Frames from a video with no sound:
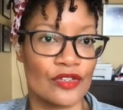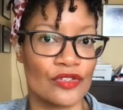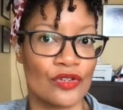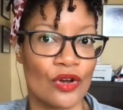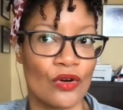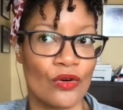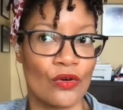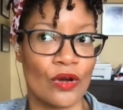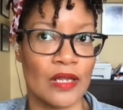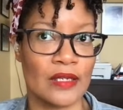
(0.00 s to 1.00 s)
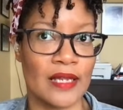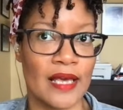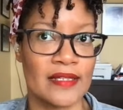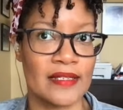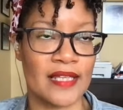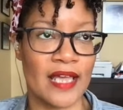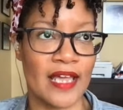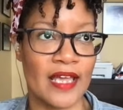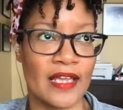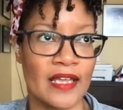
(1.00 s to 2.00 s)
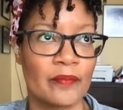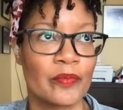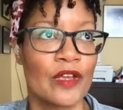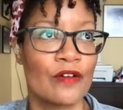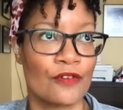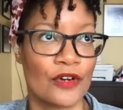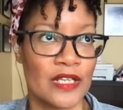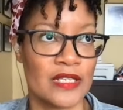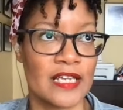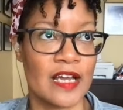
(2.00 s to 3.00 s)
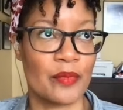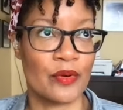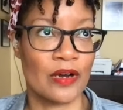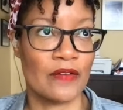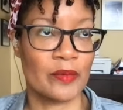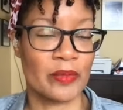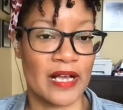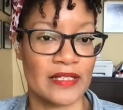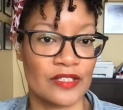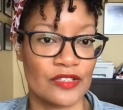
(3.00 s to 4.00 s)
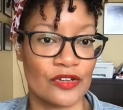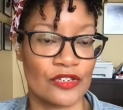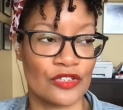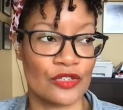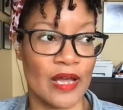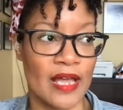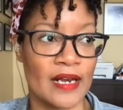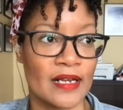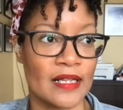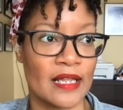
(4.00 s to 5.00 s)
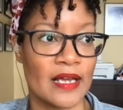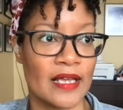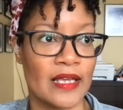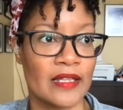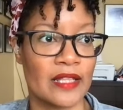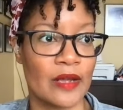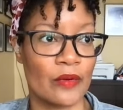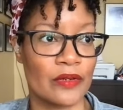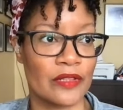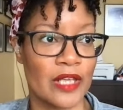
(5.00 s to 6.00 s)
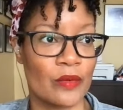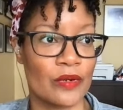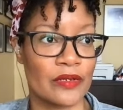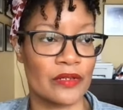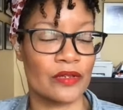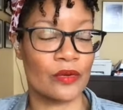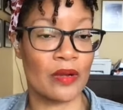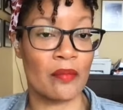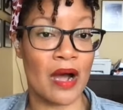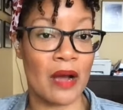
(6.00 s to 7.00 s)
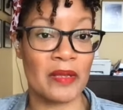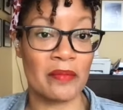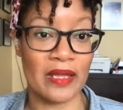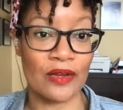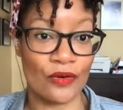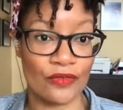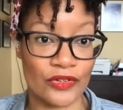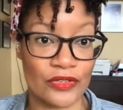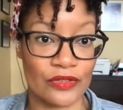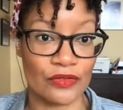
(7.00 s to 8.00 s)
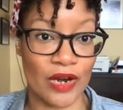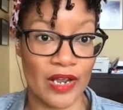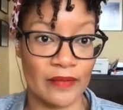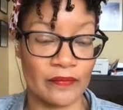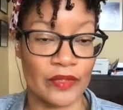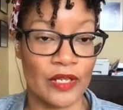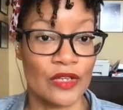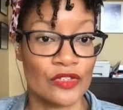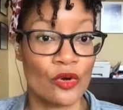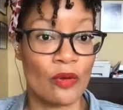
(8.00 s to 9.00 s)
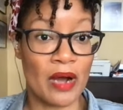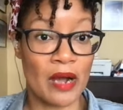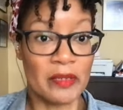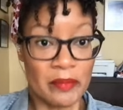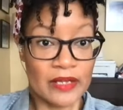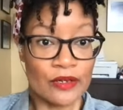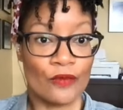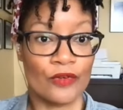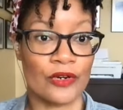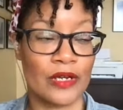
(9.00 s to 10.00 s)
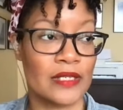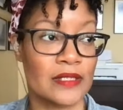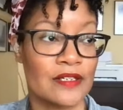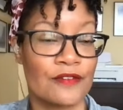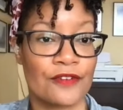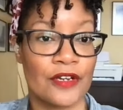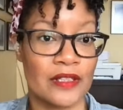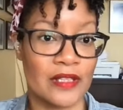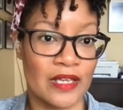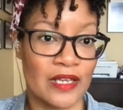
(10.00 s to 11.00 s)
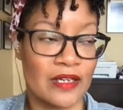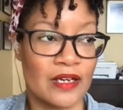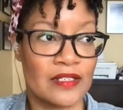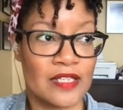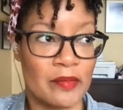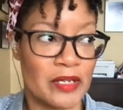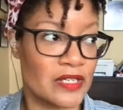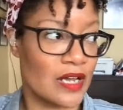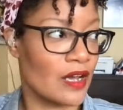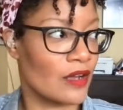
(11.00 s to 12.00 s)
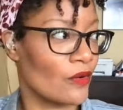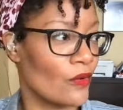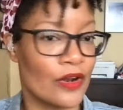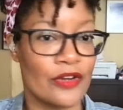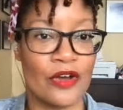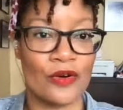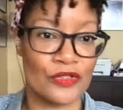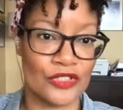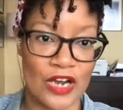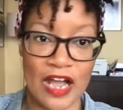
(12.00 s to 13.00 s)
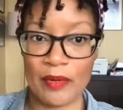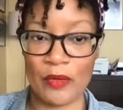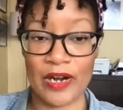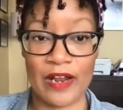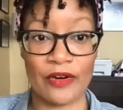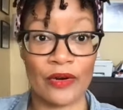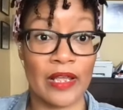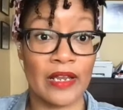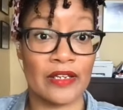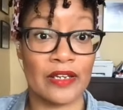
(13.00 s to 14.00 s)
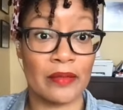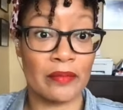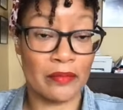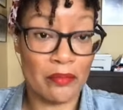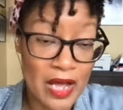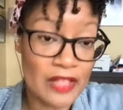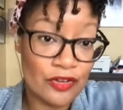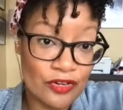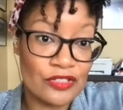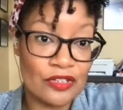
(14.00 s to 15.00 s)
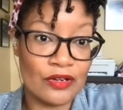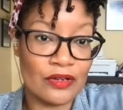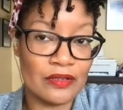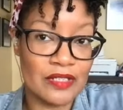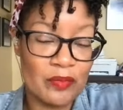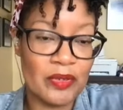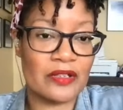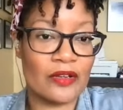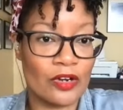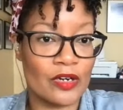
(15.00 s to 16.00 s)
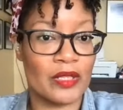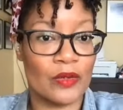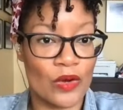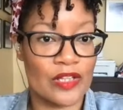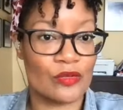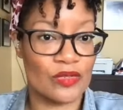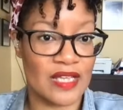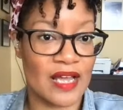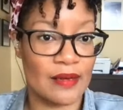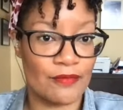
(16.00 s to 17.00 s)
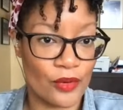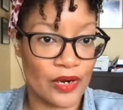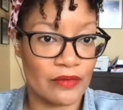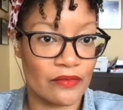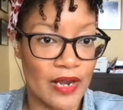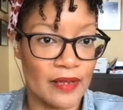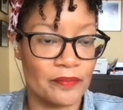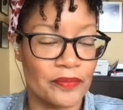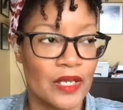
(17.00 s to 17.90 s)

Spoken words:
So let's say, for example, of the plastic surgeon. So I had a client, they were doing mommy makeovers, right? So a mommy makeover is different than a tummy tuck or a nose job or whatever. And mothers typically are going to be the ones who sign up for it, right?